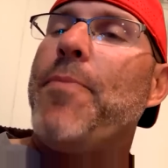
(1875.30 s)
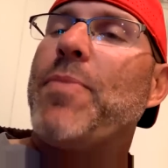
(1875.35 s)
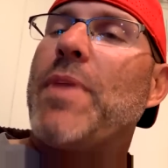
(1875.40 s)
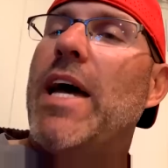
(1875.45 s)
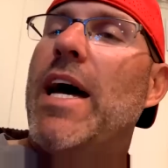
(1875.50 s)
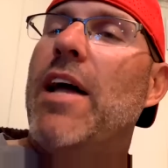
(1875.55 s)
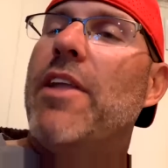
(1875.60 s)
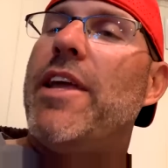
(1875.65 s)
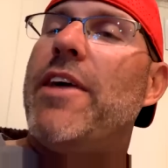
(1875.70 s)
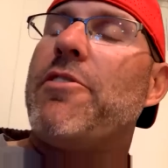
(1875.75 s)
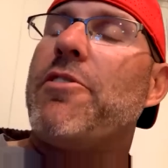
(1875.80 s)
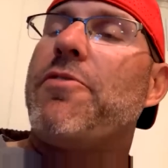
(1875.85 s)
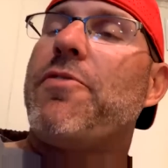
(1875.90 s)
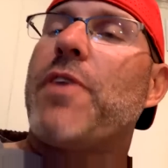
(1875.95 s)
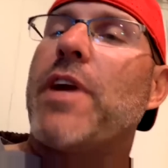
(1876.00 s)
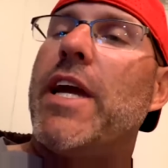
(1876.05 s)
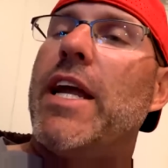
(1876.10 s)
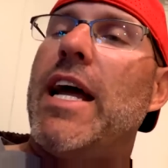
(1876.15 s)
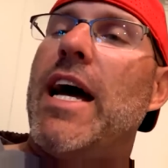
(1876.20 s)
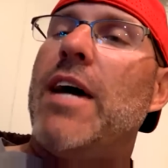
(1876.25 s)
I'll never
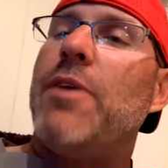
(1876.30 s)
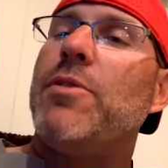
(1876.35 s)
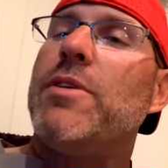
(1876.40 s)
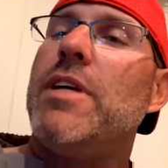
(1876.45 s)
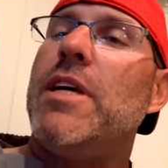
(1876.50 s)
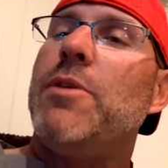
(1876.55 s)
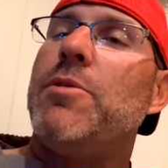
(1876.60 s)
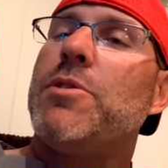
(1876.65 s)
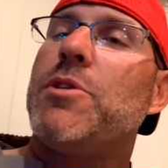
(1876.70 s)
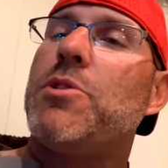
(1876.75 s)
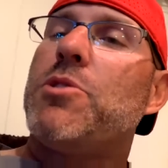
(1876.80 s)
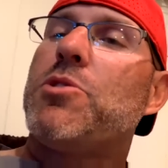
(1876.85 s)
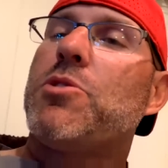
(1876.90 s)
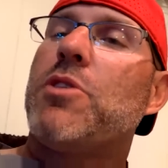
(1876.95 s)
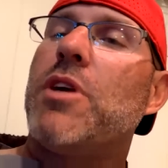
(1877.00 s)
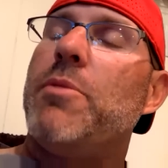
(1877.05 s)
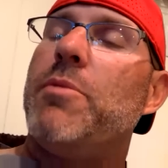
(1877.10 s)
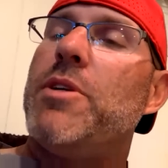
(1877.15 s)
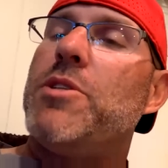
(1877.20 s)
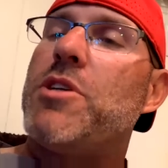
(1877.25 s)
forget. It was a
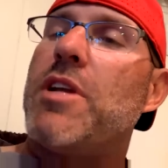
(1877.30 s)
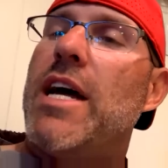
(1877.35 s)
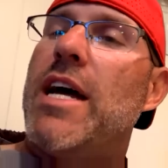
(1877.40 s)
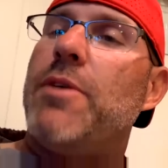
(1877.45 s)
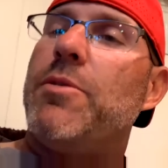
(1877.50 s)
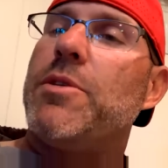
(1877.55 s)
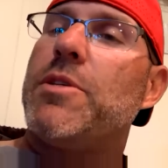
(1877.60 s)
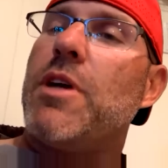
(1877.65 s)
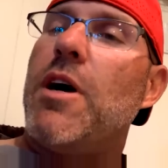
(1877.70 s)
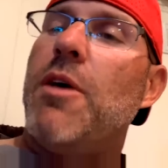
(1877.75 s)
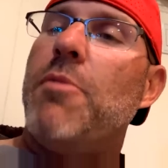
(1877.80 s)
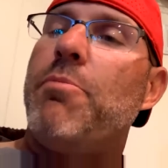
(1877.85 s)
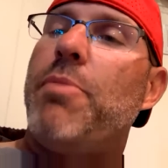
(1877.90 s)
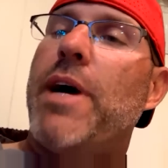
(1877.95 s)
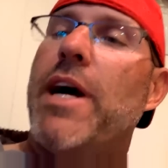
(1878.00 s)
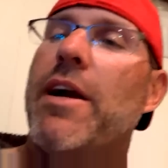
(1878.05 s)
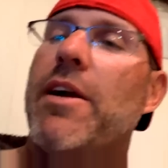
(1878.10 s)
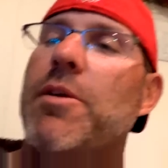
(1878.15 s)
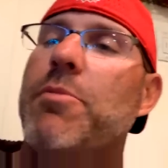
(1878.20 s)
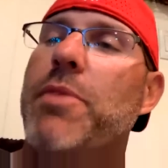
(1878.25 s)
scrimmage, and I was
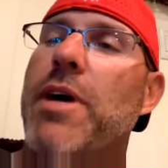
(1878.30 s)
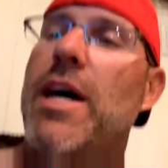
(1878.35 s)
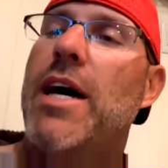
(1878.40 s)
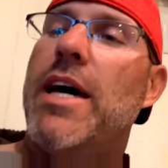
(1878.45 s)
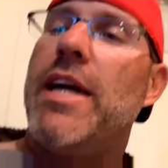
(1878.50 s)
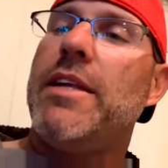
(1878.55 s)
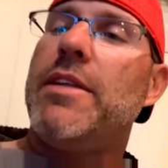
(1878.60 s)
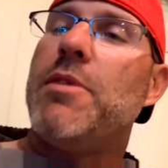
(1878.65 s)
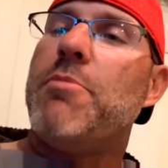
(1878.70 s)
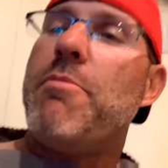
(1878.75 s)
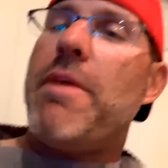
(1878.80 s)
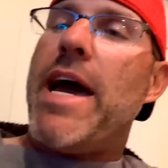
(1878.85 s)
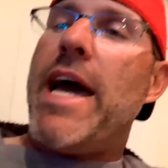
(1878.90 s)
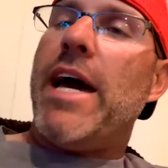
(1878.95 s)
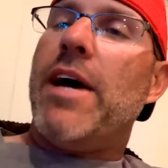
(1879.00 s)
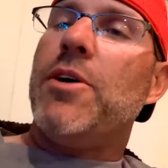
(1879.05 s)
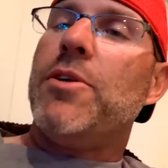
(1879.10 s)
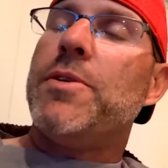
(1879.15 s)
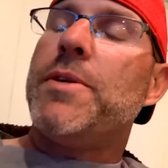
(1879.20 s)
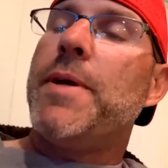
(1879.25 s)
umpiring behind the
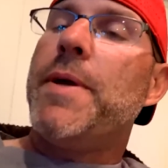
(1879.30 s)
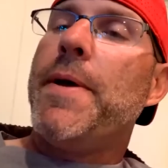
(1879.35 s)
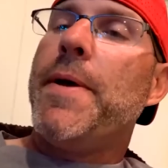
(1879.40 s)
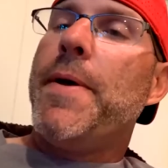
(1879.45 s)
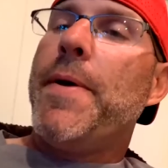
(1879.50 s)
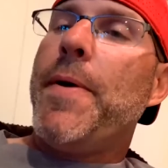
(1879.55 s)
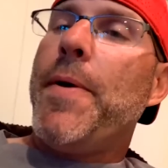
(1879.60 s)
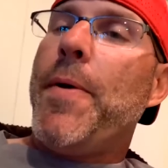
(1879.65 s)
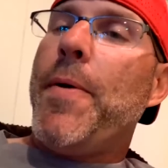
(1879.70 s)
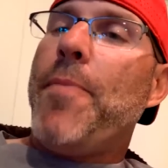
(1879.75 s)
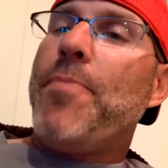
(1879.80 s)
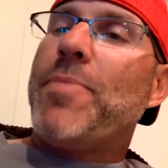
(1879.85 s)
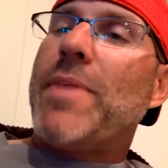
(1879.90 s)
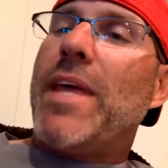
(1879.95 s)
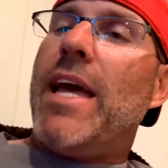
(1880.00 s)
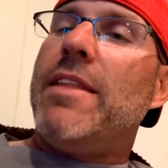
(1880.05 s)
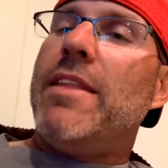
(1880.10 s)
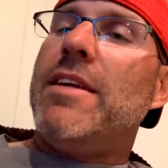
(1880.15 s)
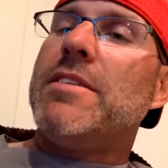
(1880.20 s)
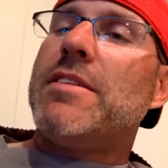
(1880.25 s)
mound,
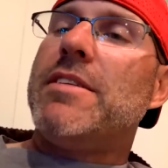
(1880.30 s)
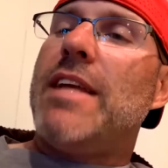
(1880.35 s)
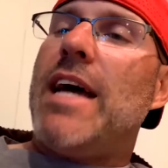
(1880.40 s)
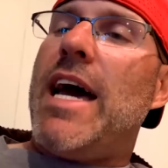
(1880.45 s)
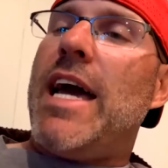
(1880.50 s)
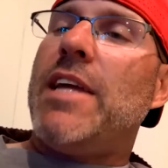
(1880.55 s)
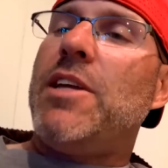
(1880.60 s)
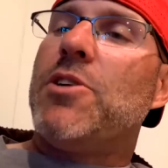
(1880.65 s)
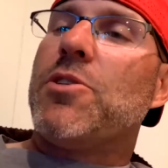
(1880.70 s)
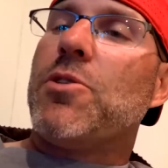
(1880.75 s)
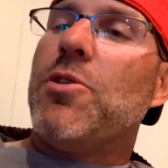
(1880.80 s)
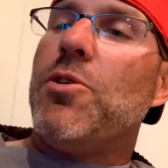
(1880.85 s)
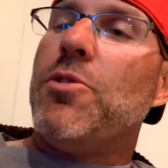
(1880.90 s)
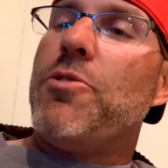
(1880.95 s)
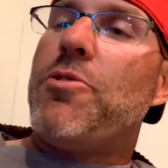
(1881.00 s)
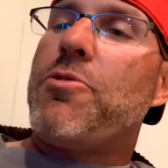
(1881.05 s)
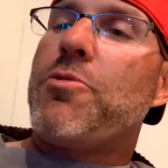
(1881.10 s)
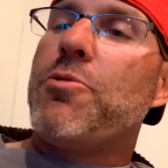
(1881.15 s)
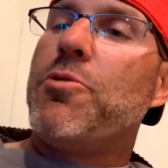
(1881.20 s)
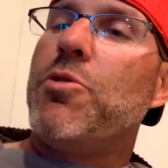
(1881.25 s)
and this
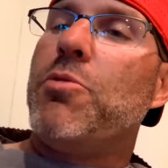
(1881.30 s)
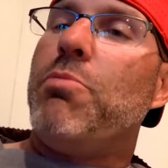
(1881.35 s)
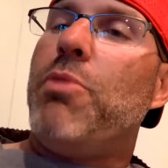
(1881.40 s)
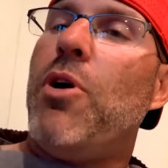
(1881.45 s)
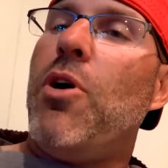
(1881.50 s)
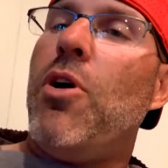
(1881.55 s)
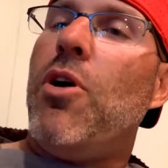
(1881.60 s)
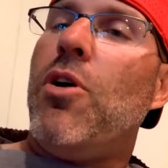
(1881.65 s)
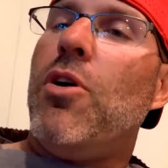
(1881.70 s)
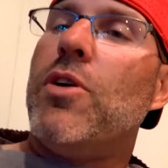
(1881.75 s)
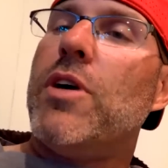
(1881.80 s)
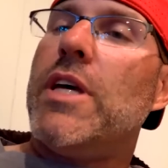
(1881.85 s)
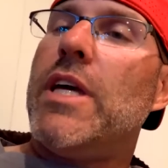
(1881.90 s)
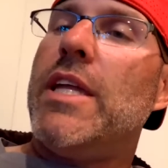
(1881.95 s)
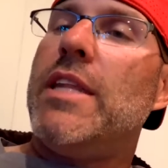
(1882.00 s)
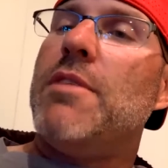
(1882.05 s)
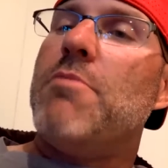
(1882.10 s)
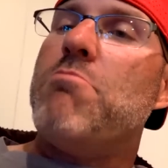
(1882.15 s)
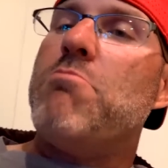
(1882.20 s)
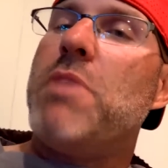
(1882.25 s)
9-year-old threw the ball
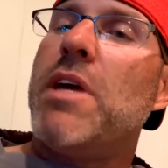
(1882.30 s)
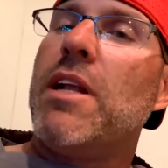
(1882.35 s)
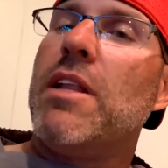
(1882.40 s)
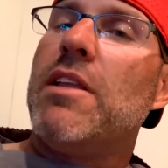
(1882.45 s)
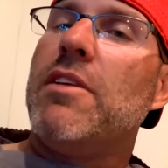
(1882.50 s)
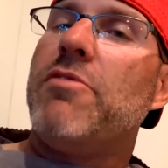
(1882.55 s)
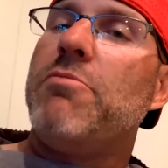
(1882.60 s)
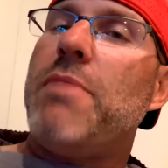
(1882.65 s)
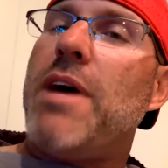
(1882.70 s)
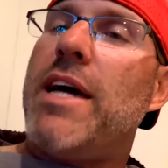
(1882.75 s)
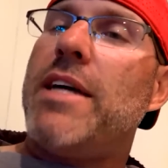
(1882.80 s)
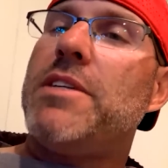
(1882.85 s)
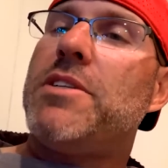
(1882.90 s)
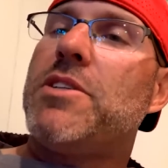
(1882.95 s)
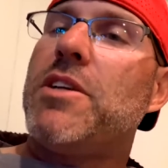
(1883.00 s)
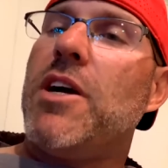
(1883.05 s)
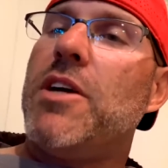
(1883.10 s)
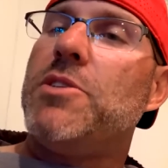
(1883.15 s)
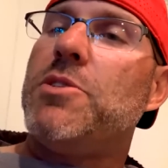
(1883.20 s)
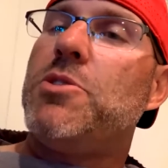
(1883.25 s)
in the middle of my
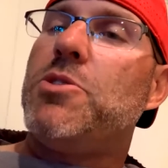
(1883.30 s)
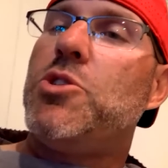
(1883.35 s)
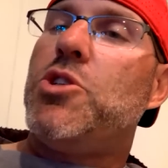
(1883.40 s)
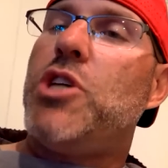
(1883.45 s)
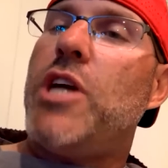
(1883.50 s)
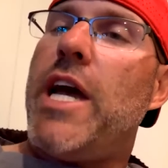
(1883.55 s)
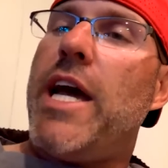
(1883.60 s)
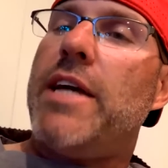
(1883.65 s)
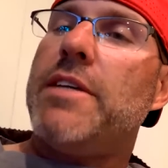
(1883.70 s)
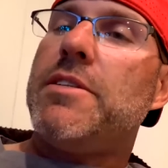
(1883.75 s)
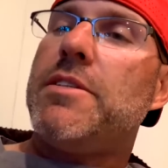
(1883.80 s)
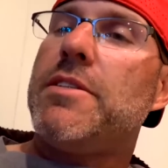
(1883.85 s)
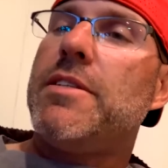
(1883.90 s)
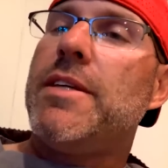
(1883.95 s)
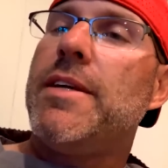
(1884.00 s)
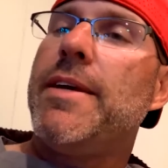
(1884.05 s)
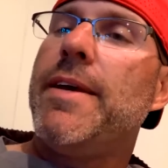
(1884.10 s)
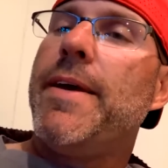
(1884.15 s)
son's chest,